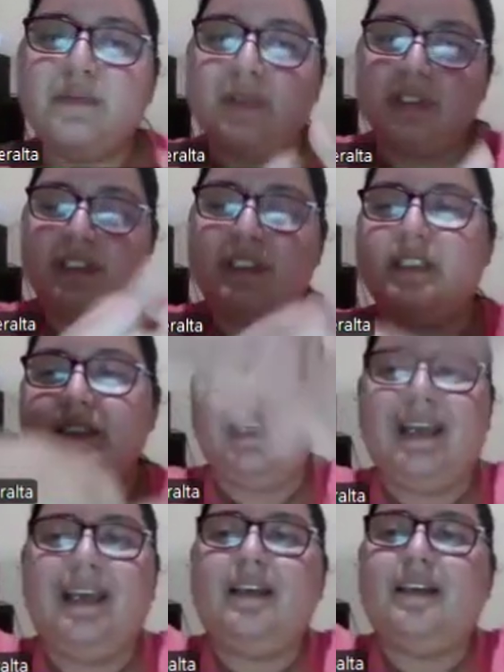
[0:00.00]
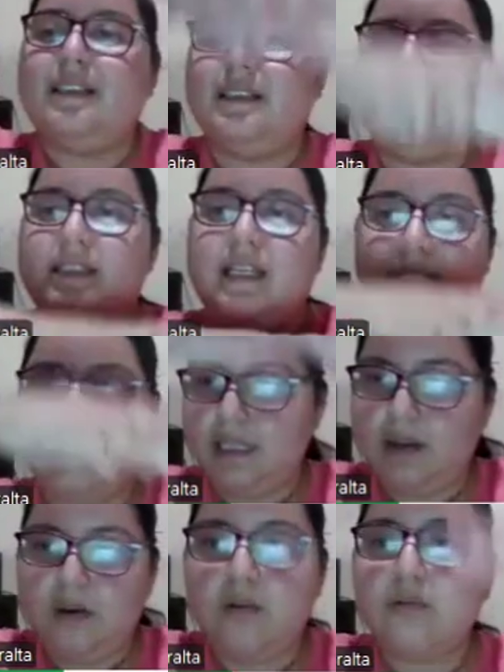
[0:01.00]
but this is
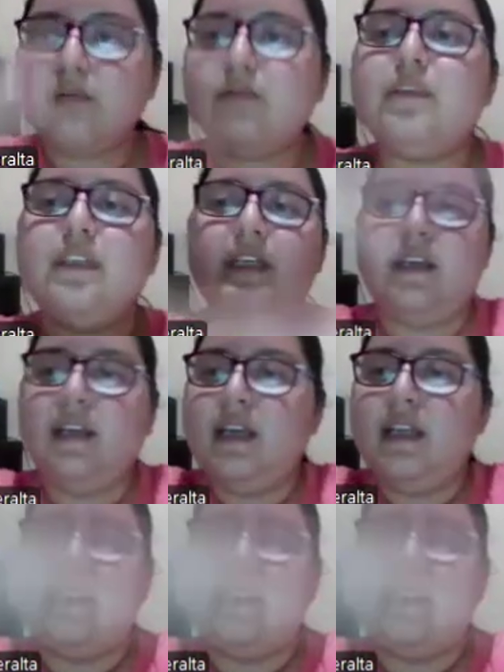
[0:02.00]
exactly all the